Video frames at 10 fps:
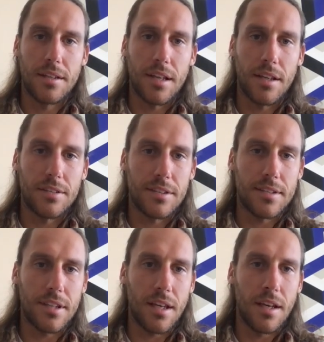As you
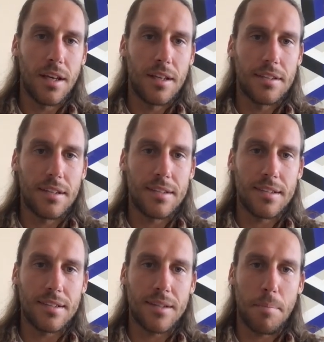see, this
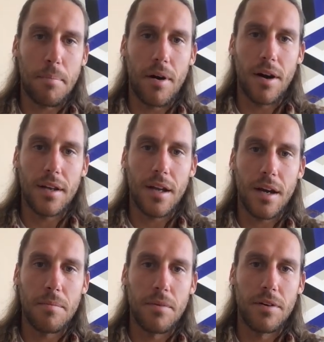is the part that
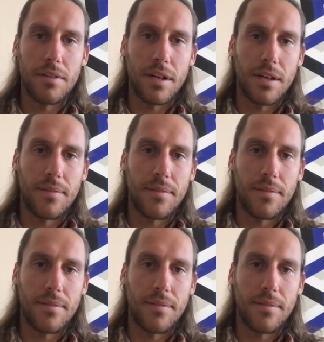I'm moving.